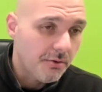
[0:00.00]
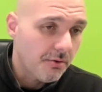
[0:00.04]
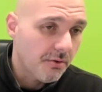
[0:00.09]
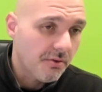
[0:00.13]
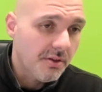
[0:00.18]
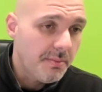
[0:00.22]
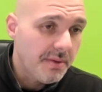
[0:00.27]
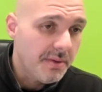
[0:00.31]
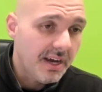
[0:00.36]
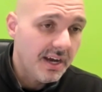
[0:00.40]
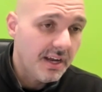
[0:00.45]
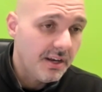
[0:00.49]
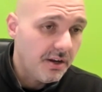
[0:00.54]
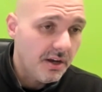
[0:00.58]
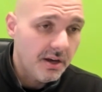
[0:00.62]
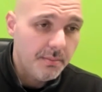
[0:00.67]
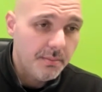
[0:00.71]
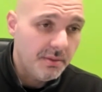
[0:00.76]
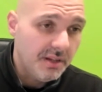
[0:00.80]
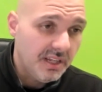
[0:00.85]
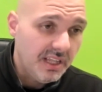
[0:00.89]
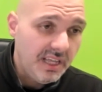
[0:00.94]
So something I
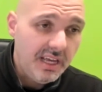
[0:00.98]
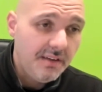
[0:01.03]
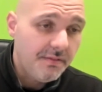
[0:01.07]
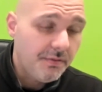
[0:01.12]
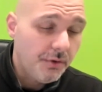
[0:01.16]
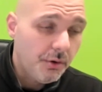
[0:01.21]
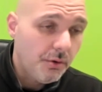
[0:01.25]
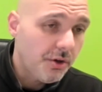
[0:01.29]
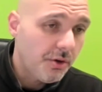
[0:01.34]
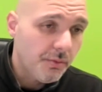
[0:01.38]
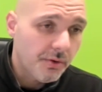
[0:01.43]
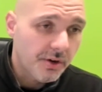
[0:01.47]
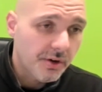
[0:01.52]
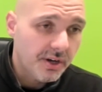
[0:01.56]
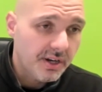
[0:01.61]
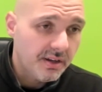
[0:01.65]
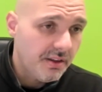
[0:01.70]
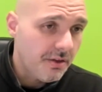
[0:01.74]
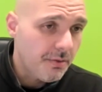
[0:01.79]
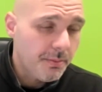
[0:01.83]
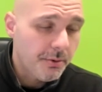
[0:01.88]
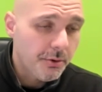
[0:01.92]
believed,
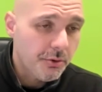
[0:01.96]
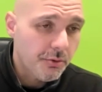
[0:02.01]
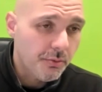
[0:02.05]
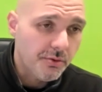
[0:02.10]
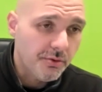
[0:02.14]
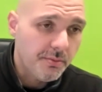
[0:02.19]
this person